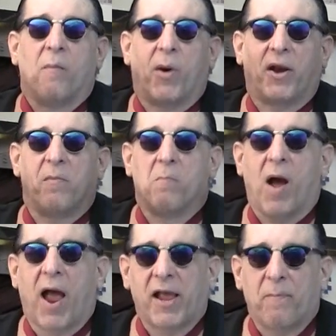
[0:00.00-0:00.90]
But in
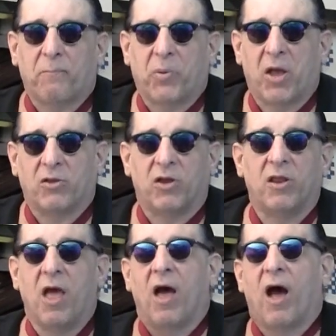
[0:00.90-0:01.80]
my
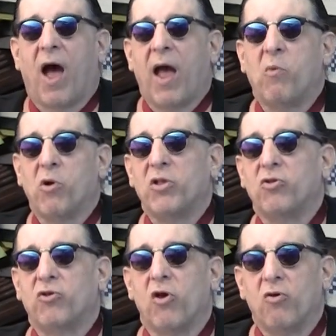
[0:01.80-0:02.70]
opinion, I
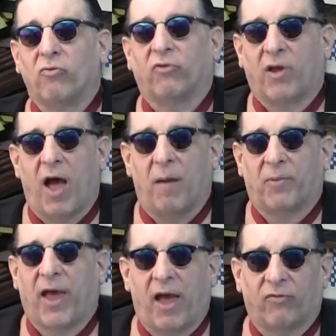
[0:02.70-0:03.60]
wouldn't use
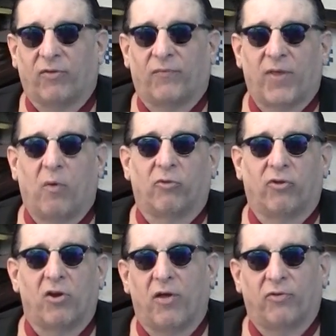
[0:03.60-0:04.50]
Comcast if there was
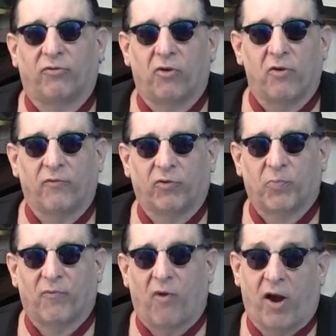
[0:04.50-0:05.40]
another service
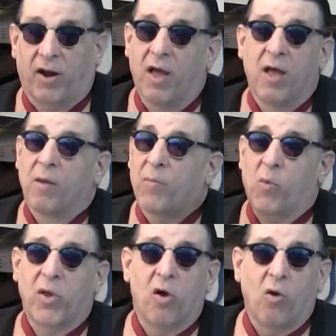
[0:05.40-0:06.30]
provider. But
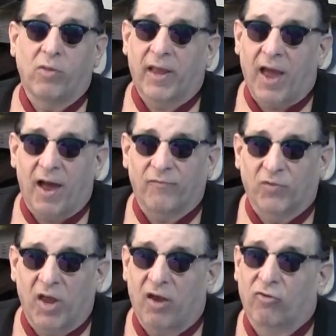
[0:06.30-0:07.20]
we only
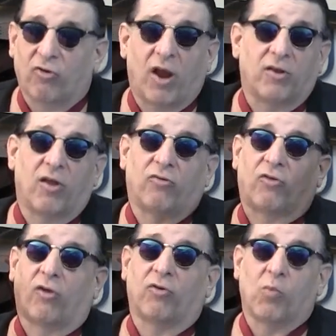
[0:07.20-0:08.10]
have Dish, and Dish
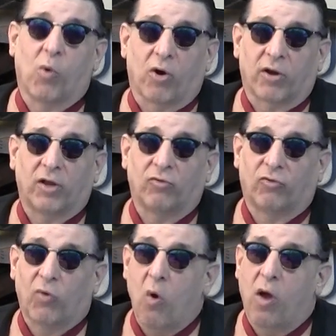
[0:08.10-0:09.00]
doesn't work in
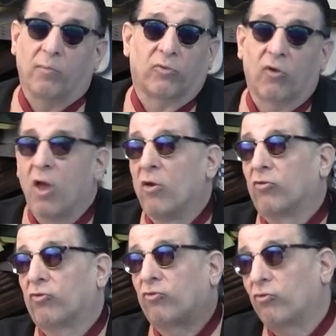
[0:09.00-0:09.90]
storms.
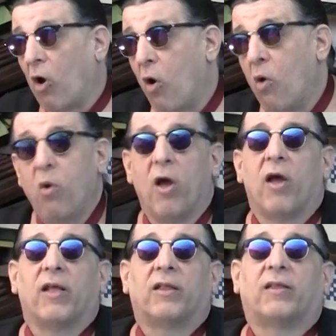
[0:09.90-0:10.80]
So
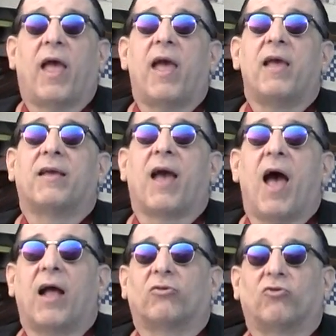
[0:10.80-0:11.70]
they
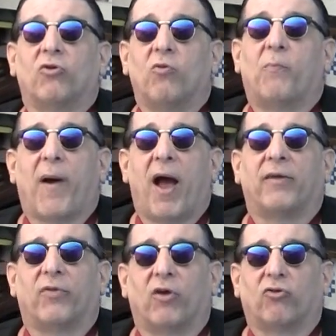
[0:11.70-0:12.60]
got you
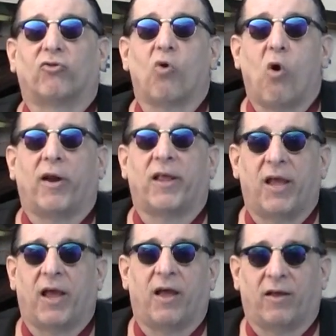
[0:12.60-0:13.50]
by the short
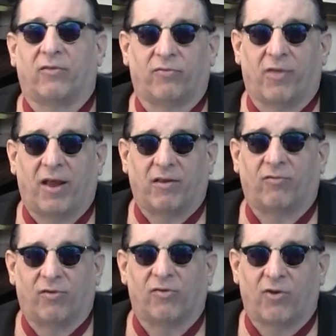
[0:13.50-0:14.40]
hairs,
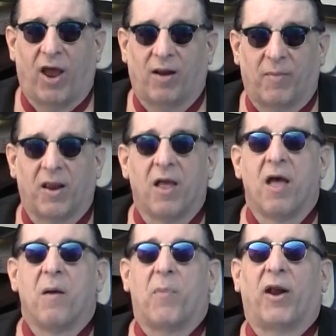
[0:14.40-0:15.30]
ladies and gentlemen.
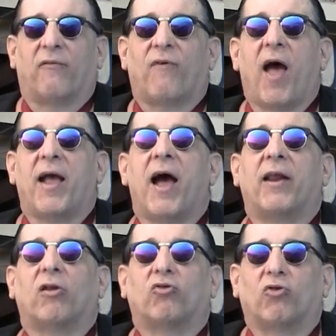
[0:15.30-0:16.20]
But if I
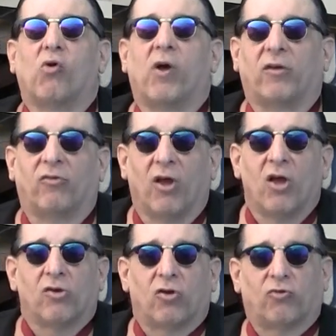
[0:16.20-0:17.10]
had a choice
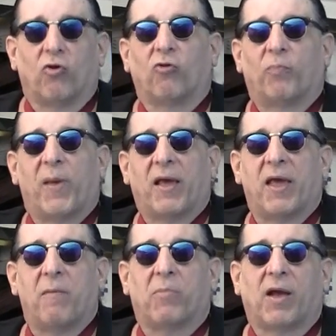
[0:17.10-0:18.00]
to choose
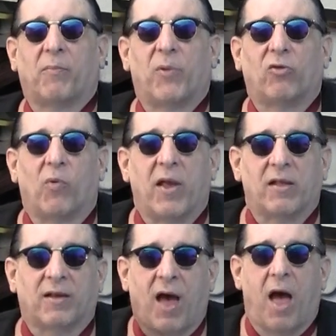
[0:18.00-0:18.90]
between
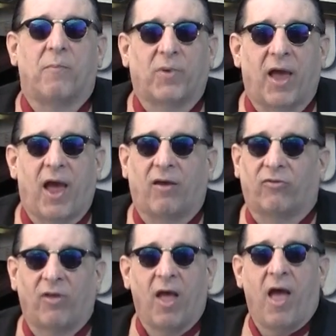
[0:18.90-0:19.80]

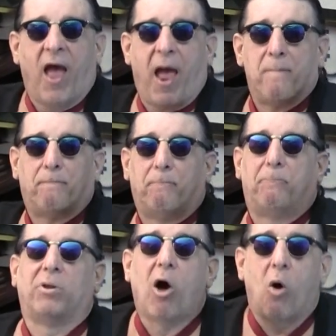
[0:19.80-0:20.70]
Comcast and
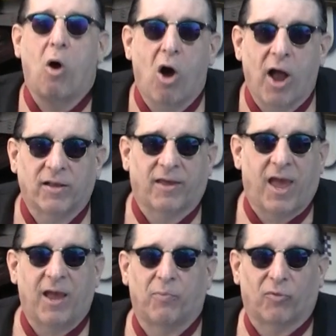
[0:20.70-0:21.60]
blowhard
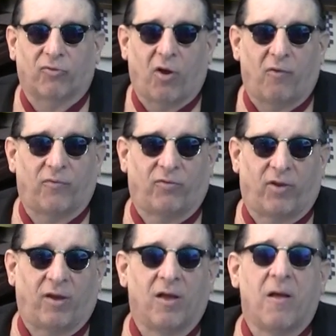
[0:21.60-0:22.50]
cable
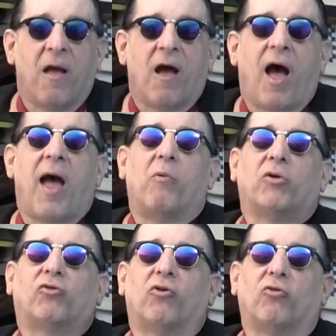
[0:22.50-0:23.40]
services, I
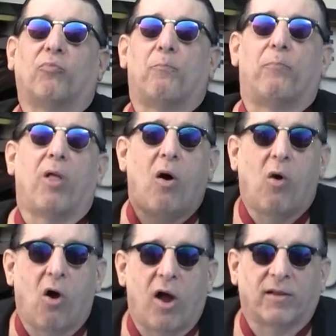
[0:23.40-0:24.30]
would choose
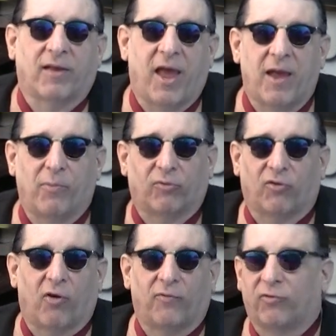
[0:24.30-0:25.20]
blowhard cable
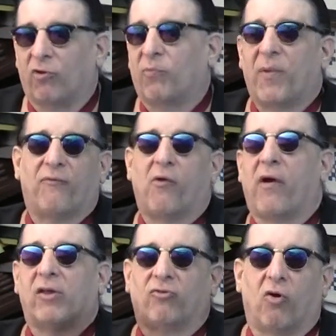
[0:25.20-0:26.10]
services before
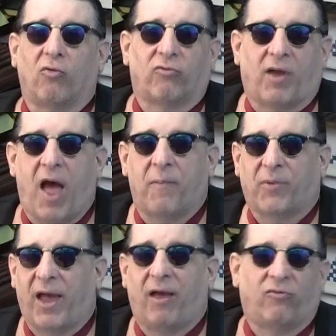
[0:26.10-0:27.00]
I chose
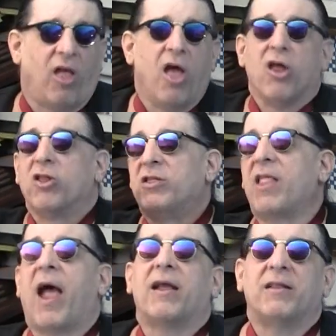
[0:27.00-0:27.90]
Comcast
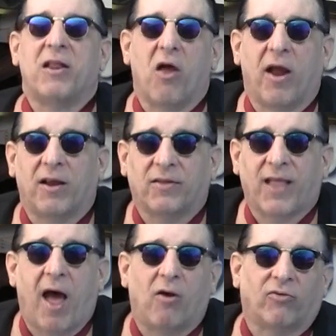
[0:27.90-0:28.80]

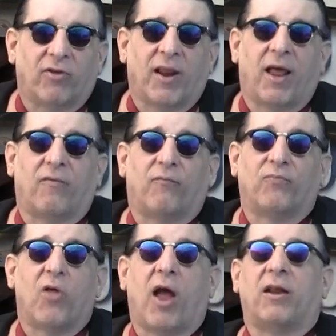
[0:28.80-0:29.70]
99,000 out of
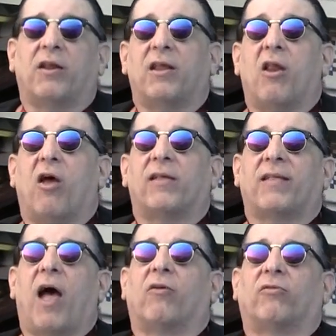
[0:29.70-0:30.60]

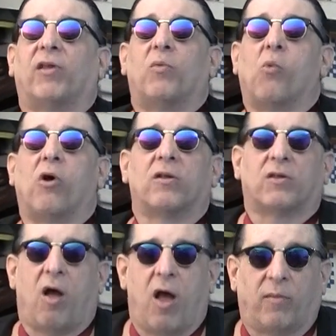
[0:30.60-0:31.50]
99,001
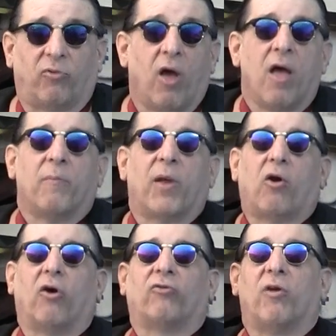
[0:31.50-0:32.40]
times,
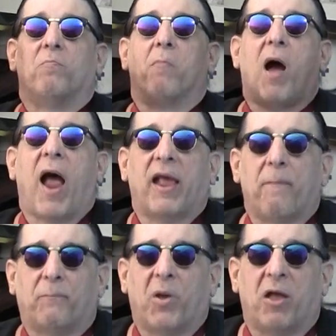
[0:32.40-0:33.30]
because in my
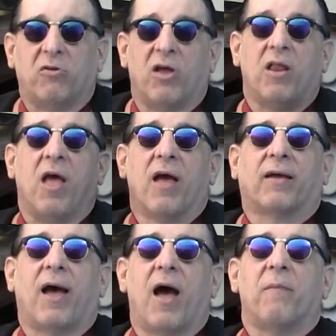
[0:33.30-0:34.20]
opinion,
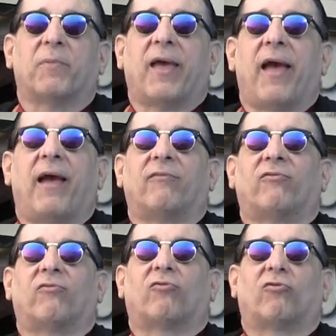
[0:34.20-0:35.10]

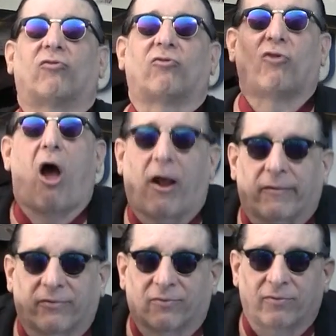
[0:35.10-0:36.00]
Comcast
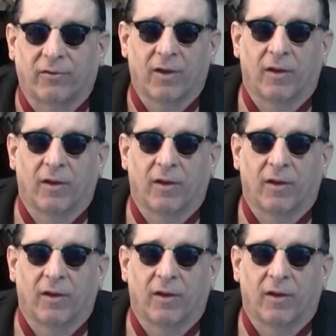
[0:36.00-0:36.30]
sucks.